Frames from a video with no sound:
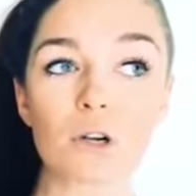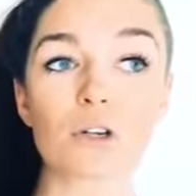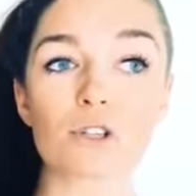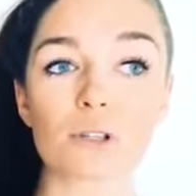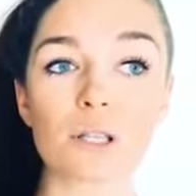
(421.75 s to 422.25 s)

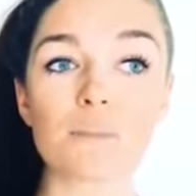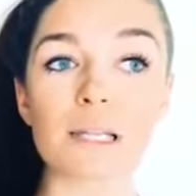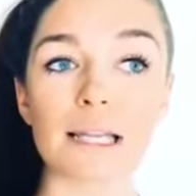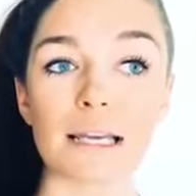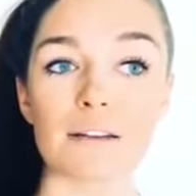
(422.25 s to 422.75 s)
who truly
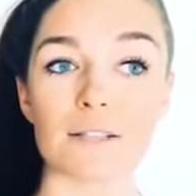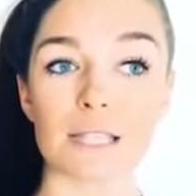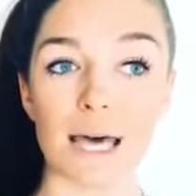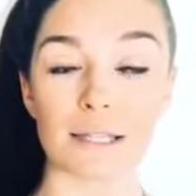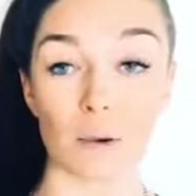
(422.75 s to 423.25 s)
believes
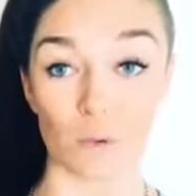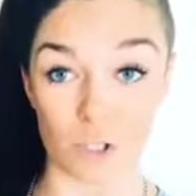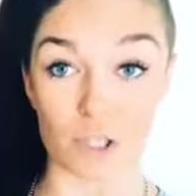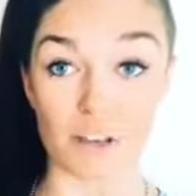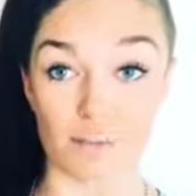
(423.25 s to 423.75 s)
that they want
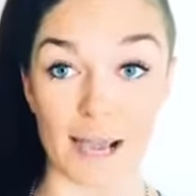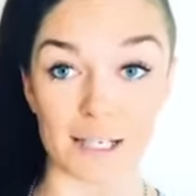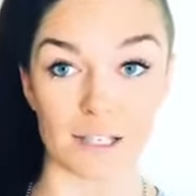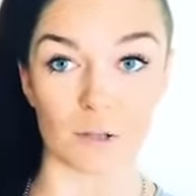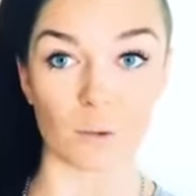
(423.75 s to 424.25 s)
to give
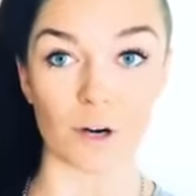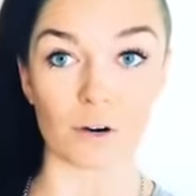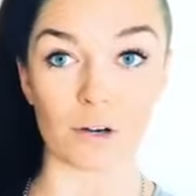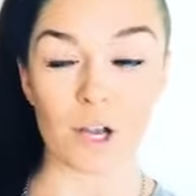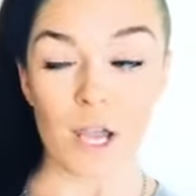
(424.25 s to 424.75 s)
back to the
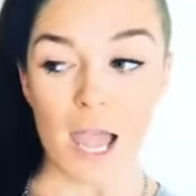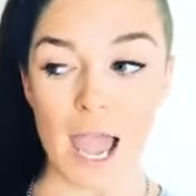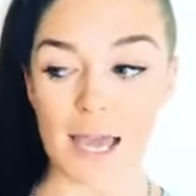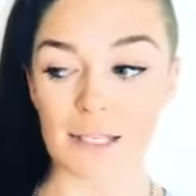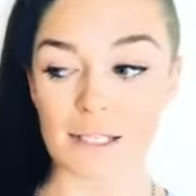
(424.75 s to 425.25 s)
world.
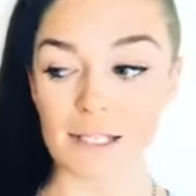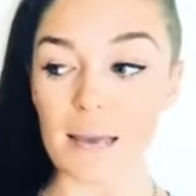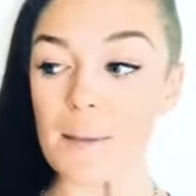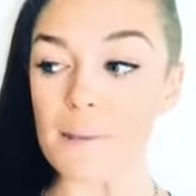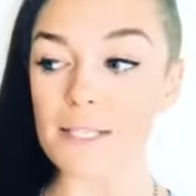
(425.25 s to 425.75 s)
And
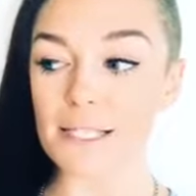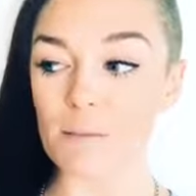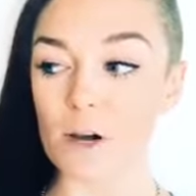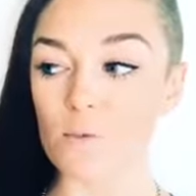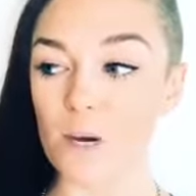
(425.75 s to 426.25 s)
they may be
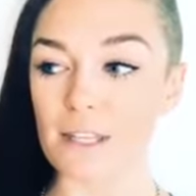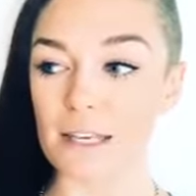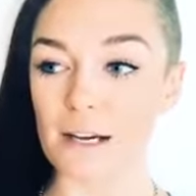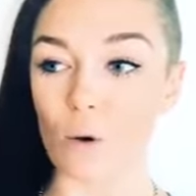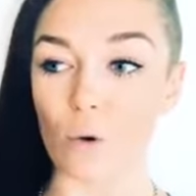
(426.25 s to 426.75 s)
someone where
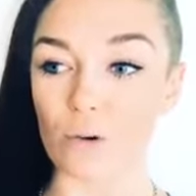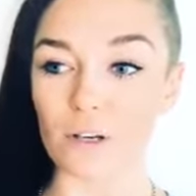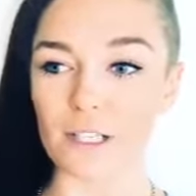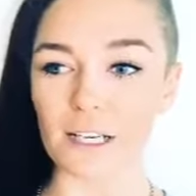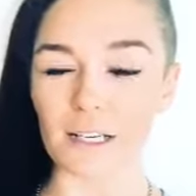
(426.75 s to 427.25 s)
they're
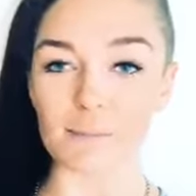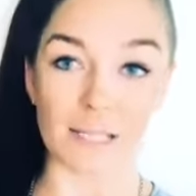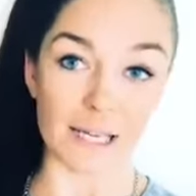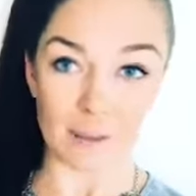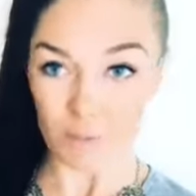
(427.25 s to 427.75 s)
already
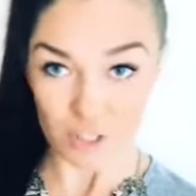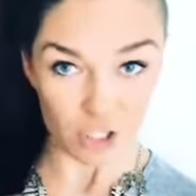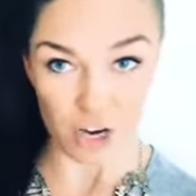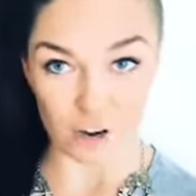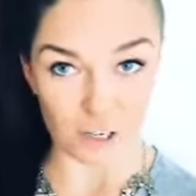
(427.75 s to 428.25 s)
playing with a
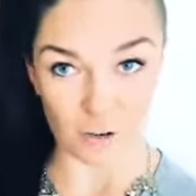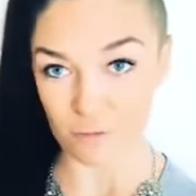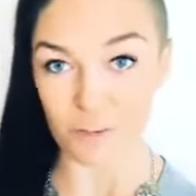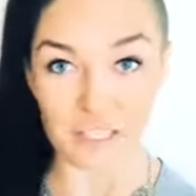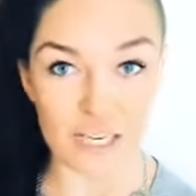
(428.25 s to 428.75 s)
charity or a
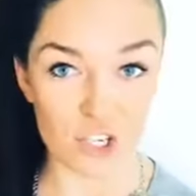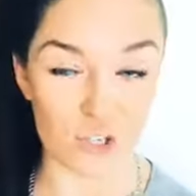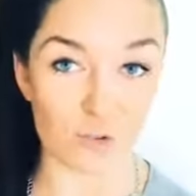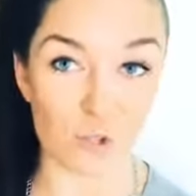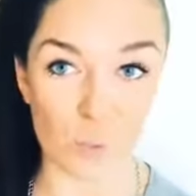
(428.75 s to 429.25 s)

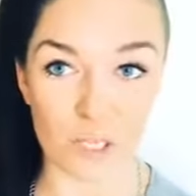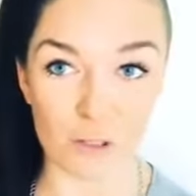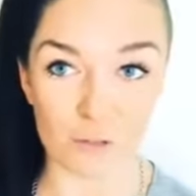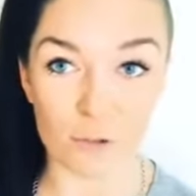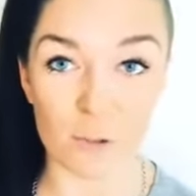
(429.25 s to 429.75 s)
foundation or doing a
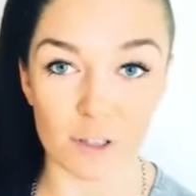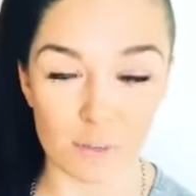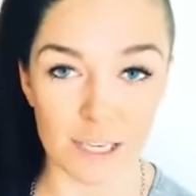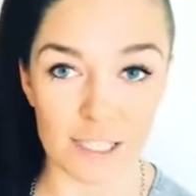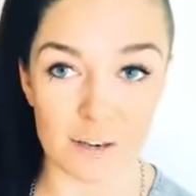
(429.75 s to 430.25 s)
lot of cool give
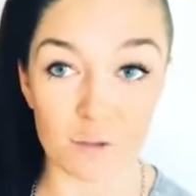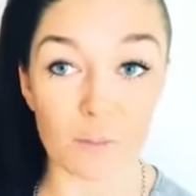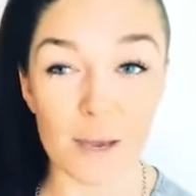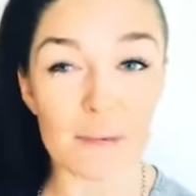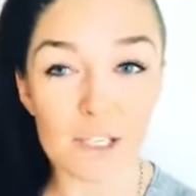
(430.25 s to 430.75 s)
back stuff, or
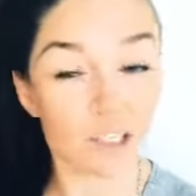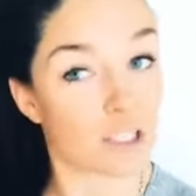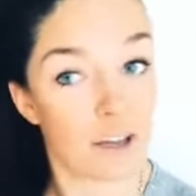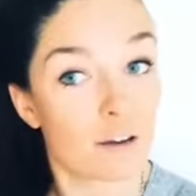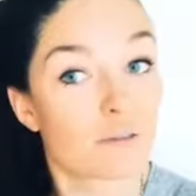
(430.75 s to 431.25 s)
maybe it's
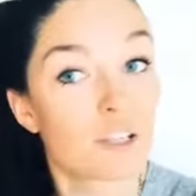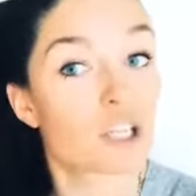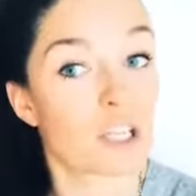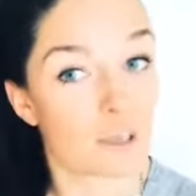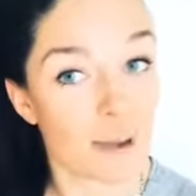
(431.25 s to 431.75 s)
just a
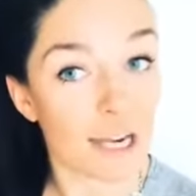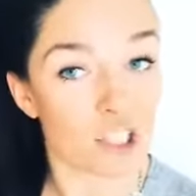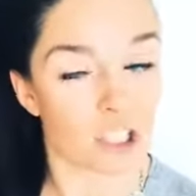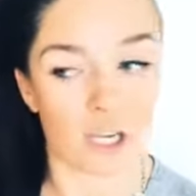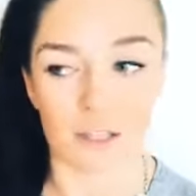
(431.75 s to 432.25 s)
vision and a
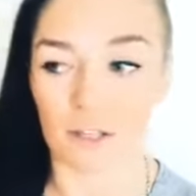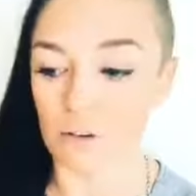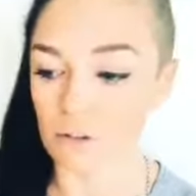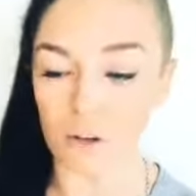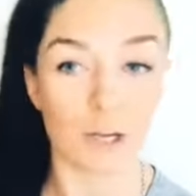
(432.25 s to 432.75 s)
passion and they
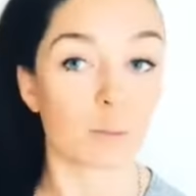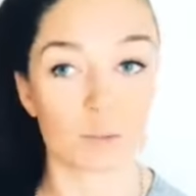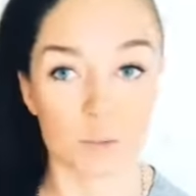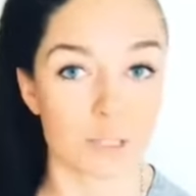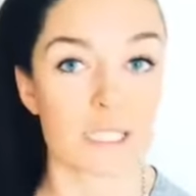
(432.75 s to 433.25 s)
don't know how to
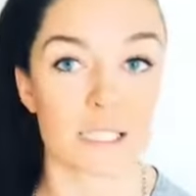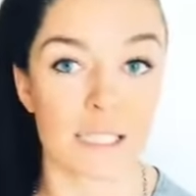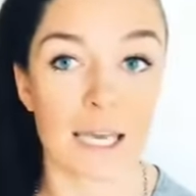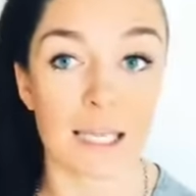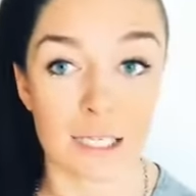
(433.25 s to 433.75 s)
pull the pieces
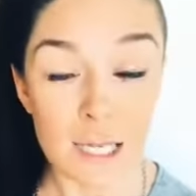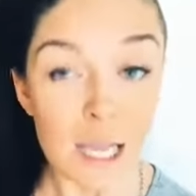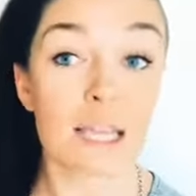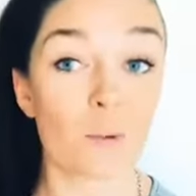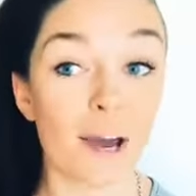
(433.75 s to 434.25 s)
together.
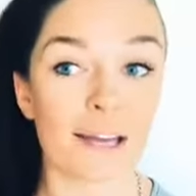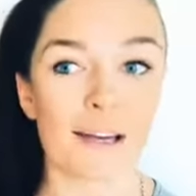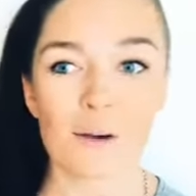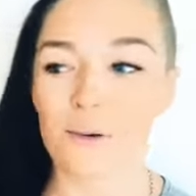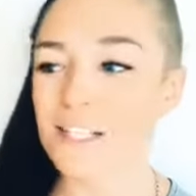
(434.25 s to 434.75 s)
Either way,
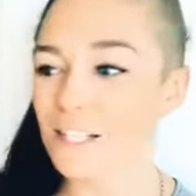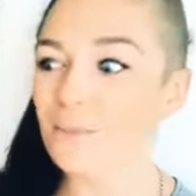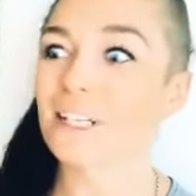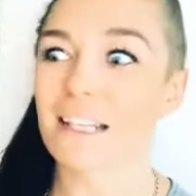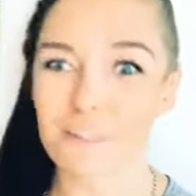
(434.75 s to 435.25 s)
we just
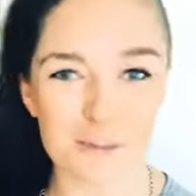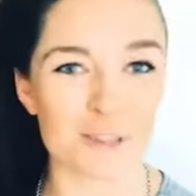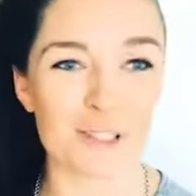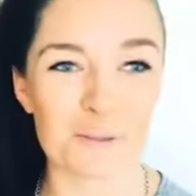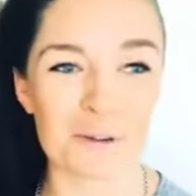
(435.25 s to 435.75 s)
want to hear from
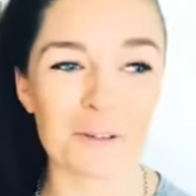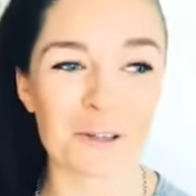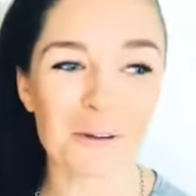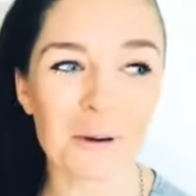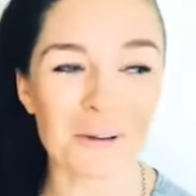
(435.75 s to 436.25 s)
you and we want
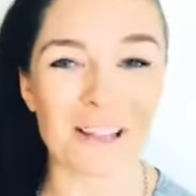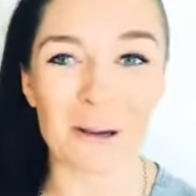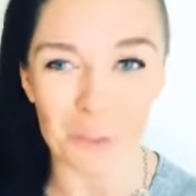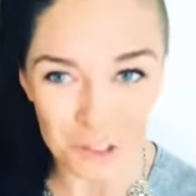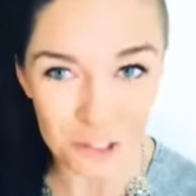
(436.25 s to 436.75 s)
to know
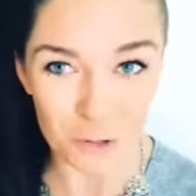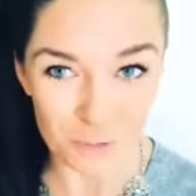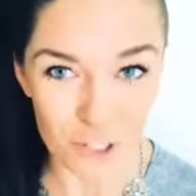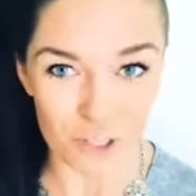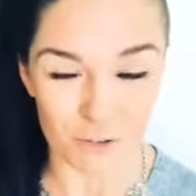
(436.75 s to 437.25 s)
like what is your
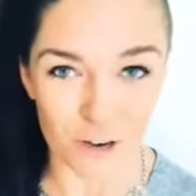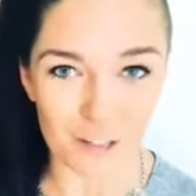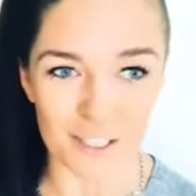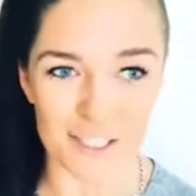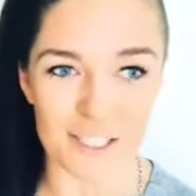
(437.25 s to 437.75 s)
vision
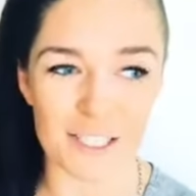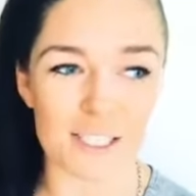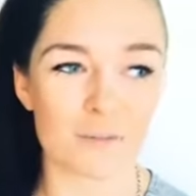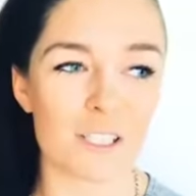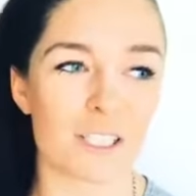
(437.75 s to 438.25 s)
around this? This
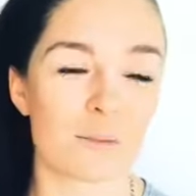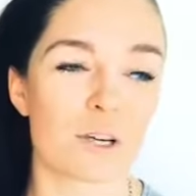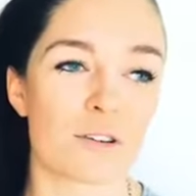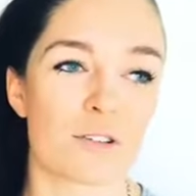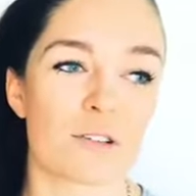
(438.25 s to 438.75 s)
is for
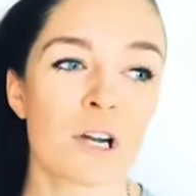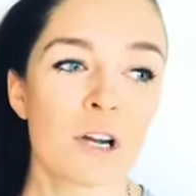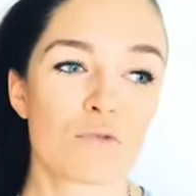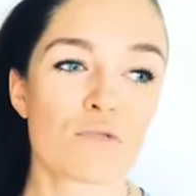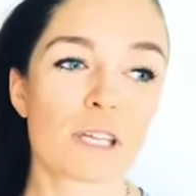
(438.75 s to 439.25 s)
someone who
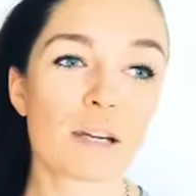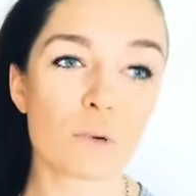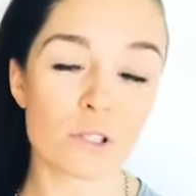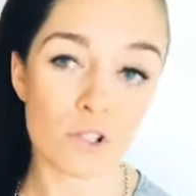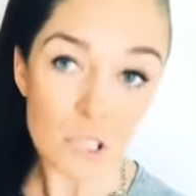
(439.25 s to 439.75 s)
really
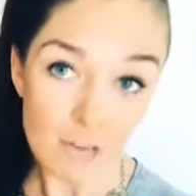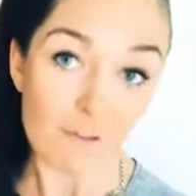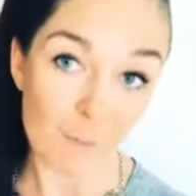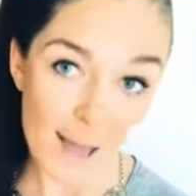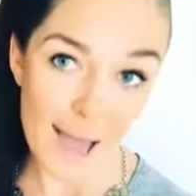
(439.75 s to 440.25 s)
wants to
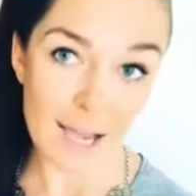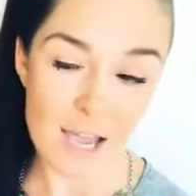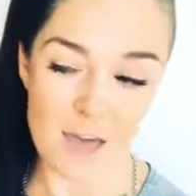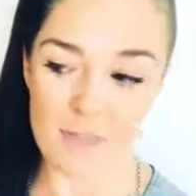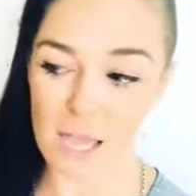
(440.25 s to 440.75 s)
give back
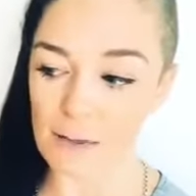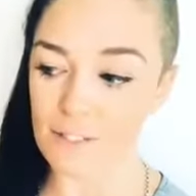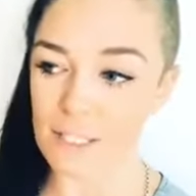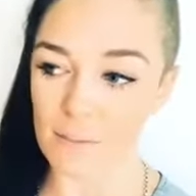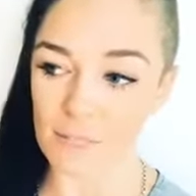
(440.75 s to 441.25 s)
and they have
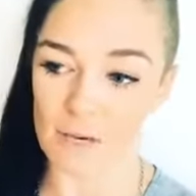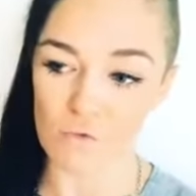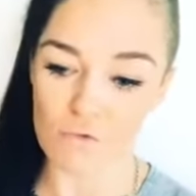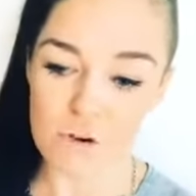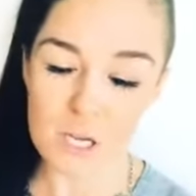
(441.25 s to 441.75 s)

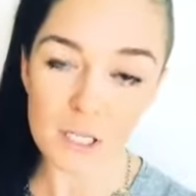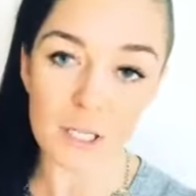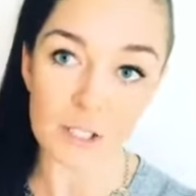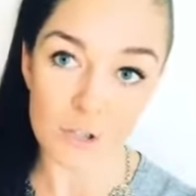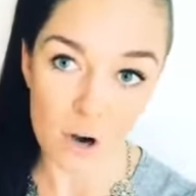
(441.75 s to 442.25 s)
something
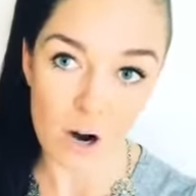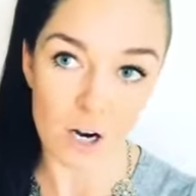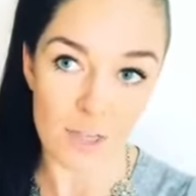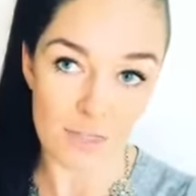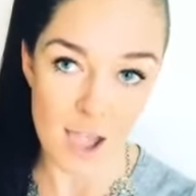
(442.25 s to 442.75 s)
really
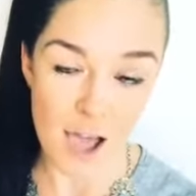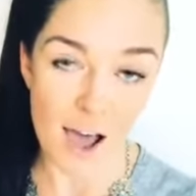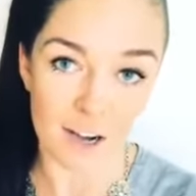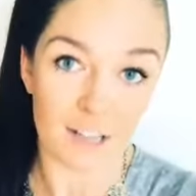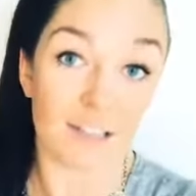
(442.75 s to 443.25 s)
strong in their
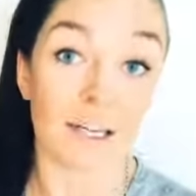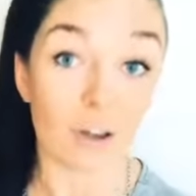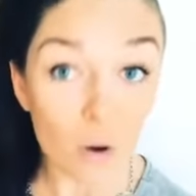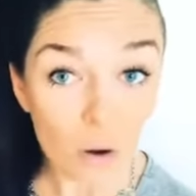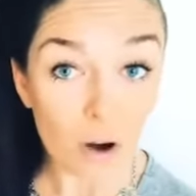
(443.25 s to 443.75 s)
heart at their
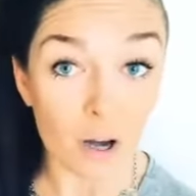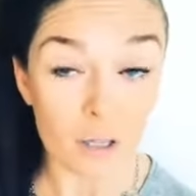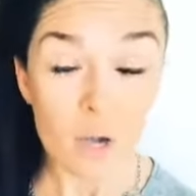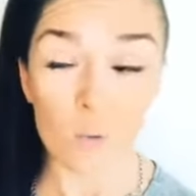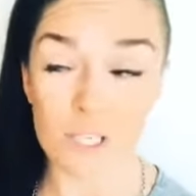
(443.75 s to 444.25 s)
core,
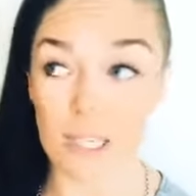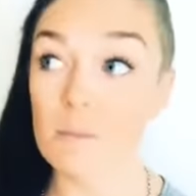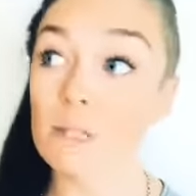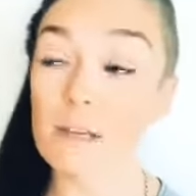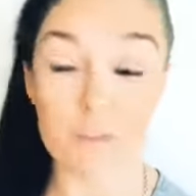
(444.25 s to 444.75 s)
which they
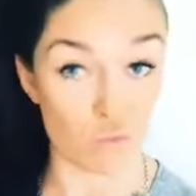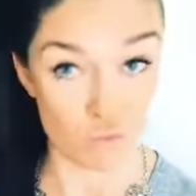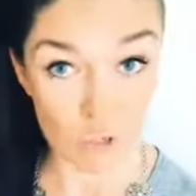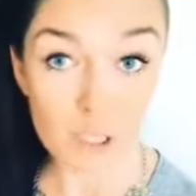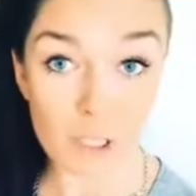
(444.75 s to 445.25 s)
believe is
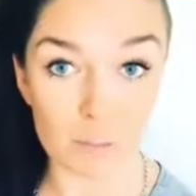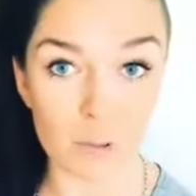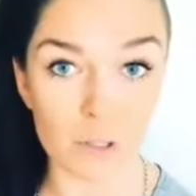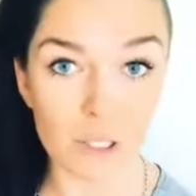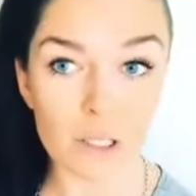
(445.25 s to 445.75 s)
really
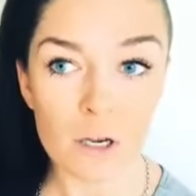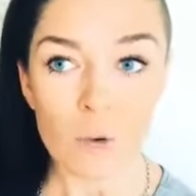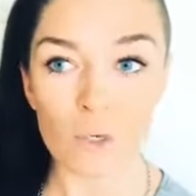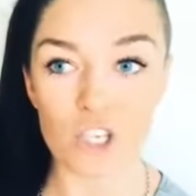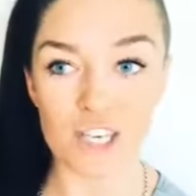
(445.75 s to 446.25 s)
important,
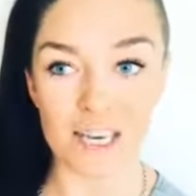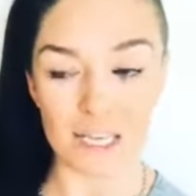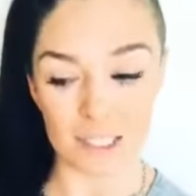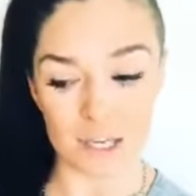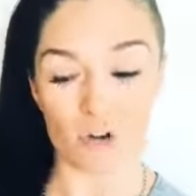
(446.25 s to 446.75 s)
which
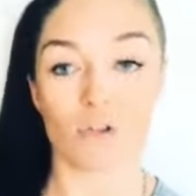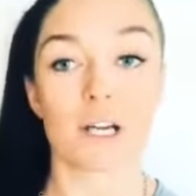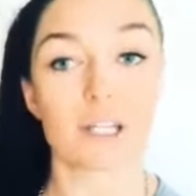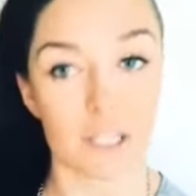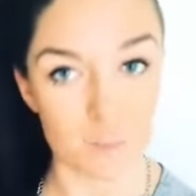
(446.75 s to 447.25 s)
needs
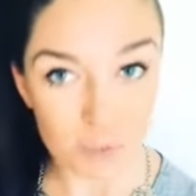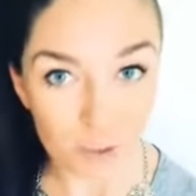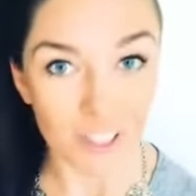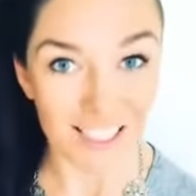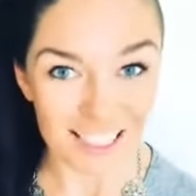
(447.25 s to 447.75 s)
greatness
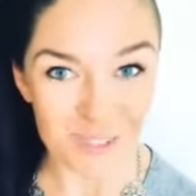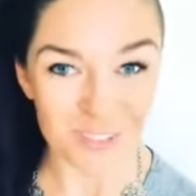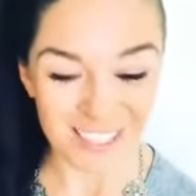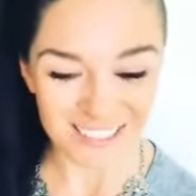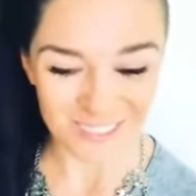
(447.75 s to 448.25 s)
pouring into
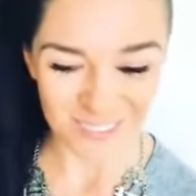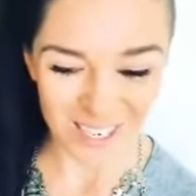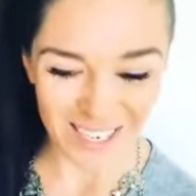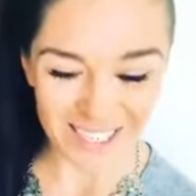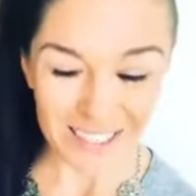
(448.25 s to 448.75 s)
it,
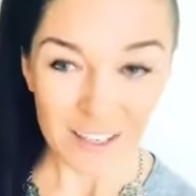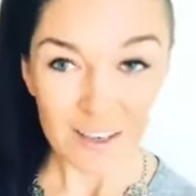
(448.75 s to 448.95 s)
right?